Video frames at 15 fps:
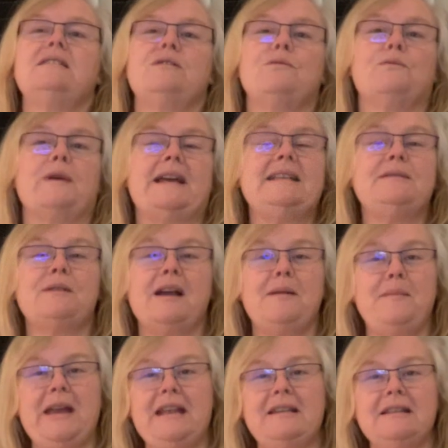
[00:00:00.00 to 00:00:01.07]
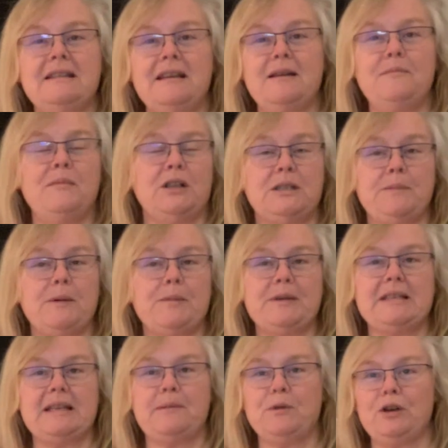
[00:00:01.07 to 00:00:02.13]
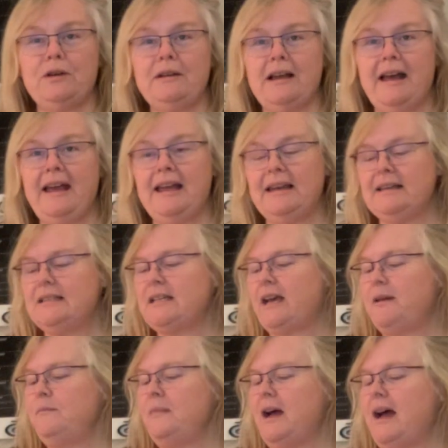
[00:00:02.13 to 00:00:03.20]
rice I made in the multi-purpose steamer ahead of time.